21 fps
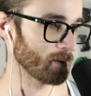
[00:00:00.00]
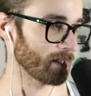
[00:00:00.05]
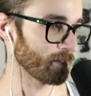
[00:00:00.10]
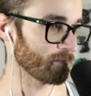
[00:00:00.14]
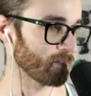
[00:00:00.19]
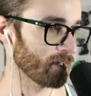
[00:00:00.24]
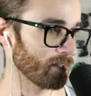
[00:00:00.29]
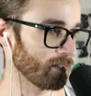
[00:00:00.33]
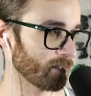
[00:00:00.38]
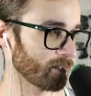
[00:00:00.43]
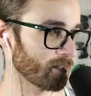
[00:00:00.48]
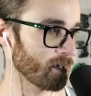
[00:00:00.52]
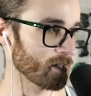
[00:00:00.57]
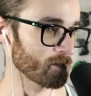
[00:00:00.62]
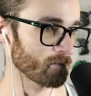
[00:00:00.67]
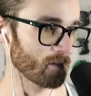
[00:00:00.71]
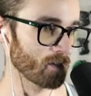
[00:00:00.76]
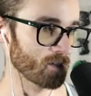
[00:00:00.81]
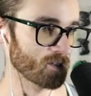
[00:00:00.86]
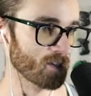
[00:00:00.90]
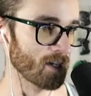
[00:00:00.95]
can find the cause of
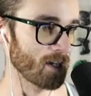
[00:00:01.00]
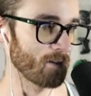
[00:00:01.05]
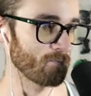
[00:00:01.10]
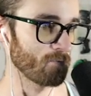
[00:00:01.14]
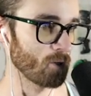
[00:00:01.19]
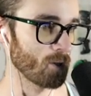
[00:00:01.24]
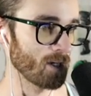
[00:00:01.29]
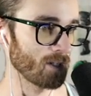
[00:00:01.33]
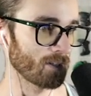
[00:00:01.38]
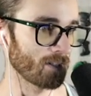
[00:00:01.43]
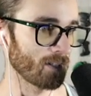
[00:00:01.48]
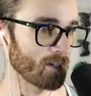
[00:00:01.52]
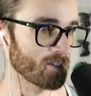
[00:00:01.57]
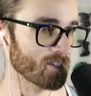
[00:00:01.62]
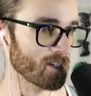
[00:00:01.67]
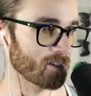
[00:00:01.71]
all this. If you hit this,